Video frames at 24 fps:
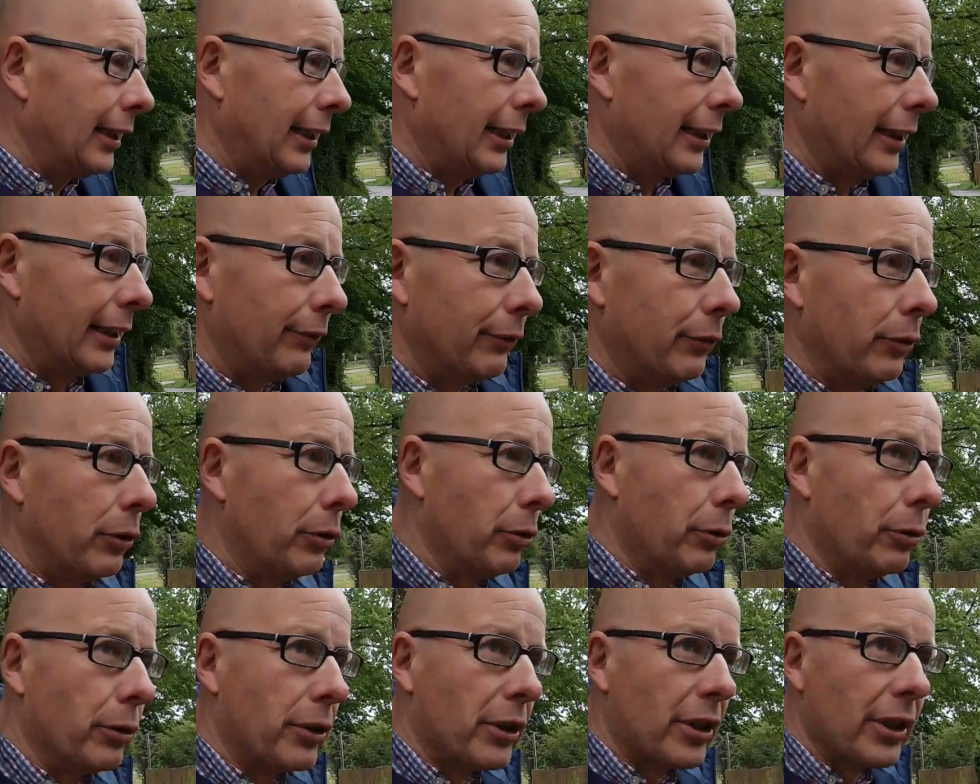And of
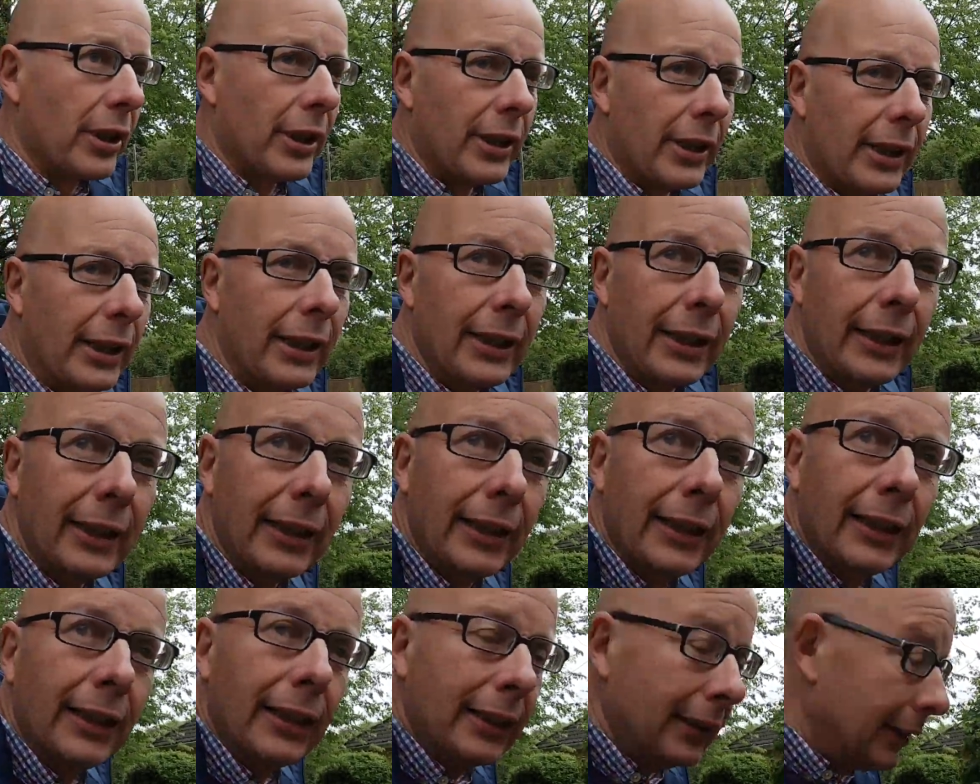course,
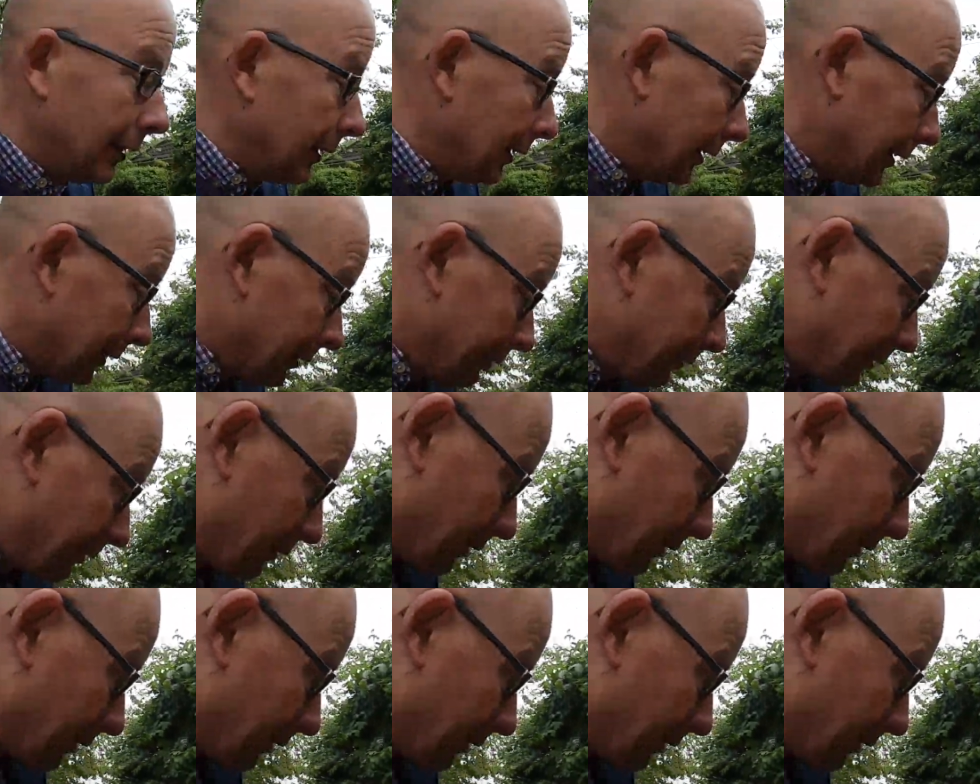we've